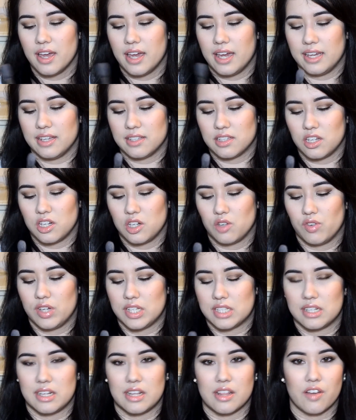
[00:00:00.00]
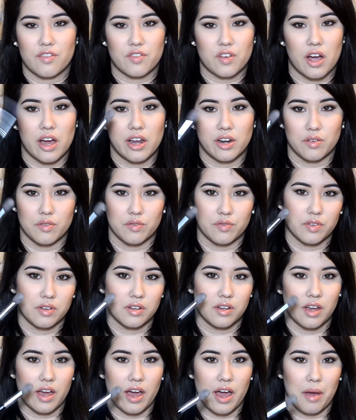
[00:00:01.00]
it's only recently that I've kind
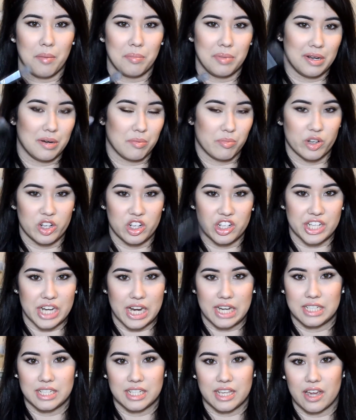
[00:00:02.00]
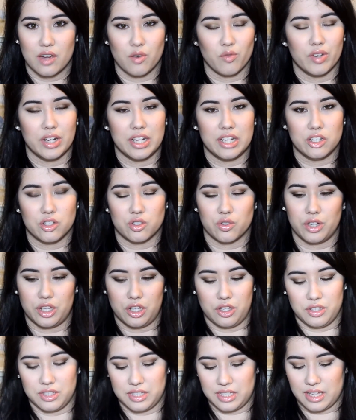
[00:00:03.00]
of been appreciating it and really enjoying
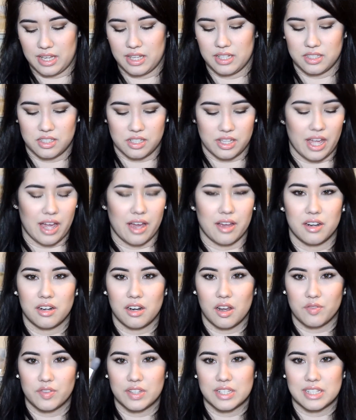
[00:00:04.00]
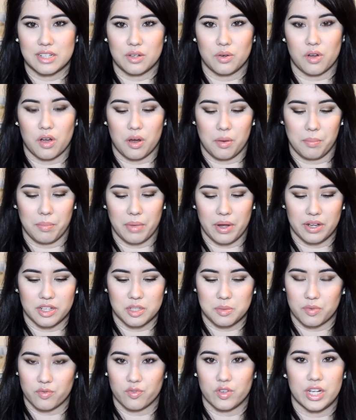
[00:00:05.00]
using it. So yeah, love this little combo. It's
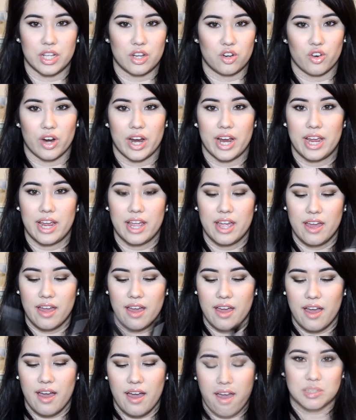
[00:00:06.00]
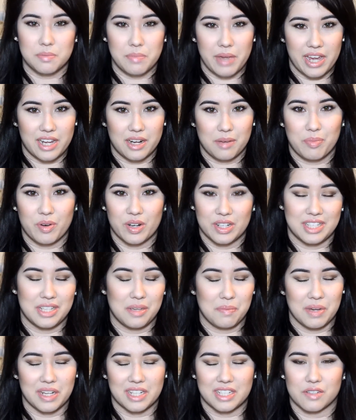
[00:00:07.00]
been really great. It's made a pretty
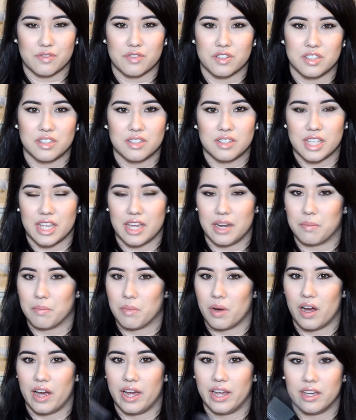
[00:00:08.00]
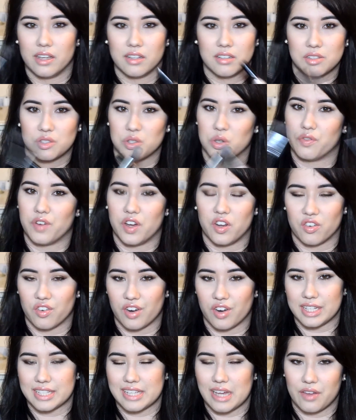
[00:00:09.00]
big difference in my sort of under
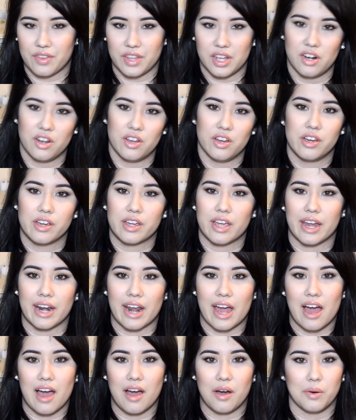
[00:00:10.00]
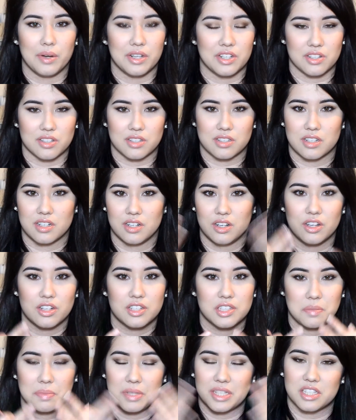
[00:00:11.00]
how they look and how it just
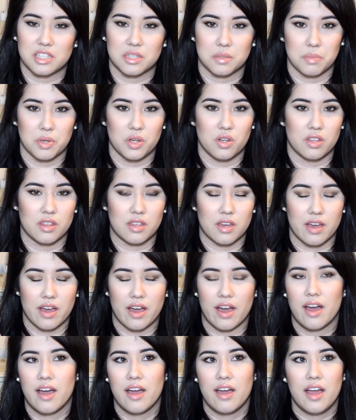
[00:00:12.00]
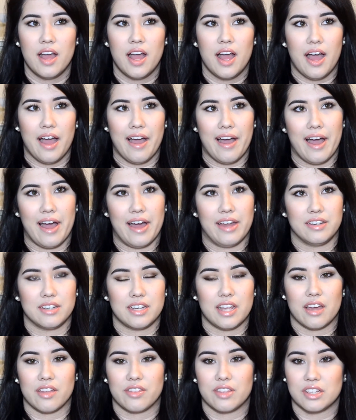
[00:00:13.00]
looks a bit smoother, and
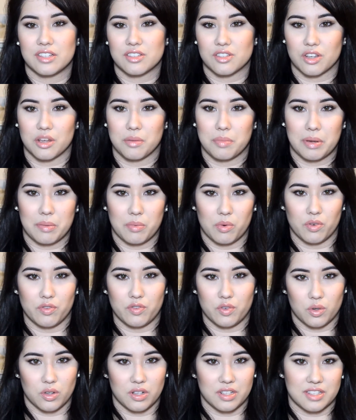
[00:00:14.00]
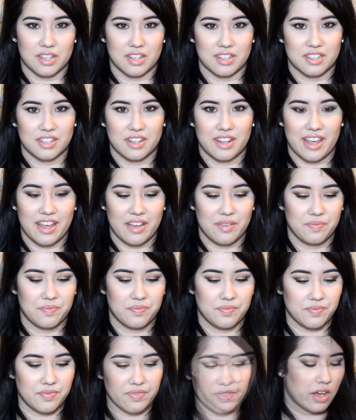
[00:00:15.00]
yeah, things look a bit more flawless under there.
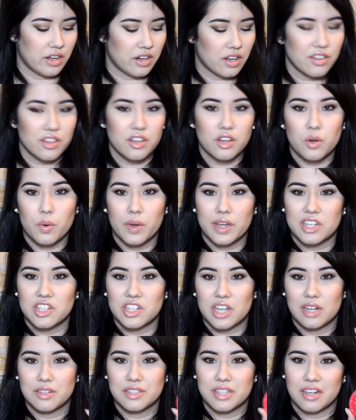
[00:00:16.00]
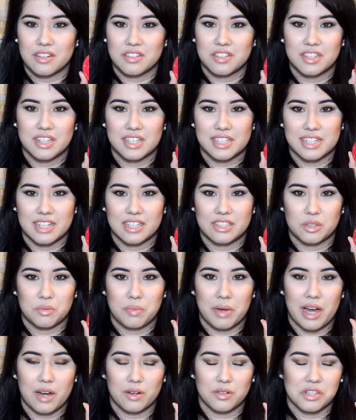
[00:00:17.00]
Another quick shout out to this little
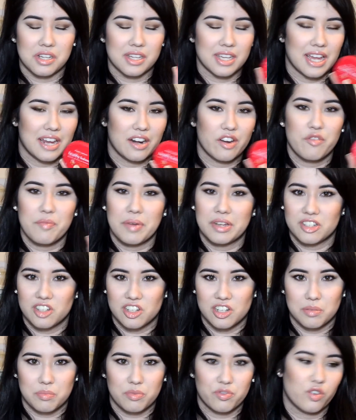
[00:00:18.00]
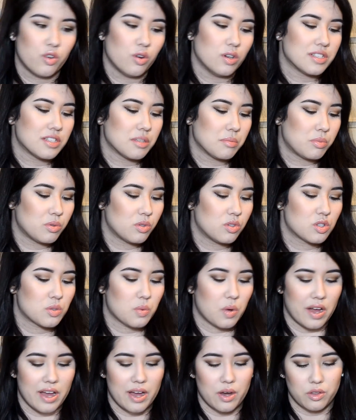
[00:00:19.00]
powder. Again, I've mentioned it before. It's the
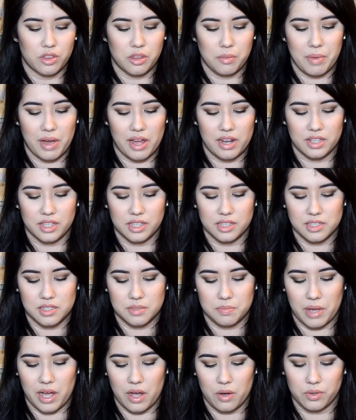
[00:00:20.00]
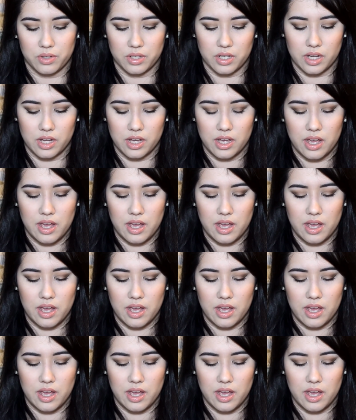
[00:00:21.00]
Bourjois Healthy Balance powder,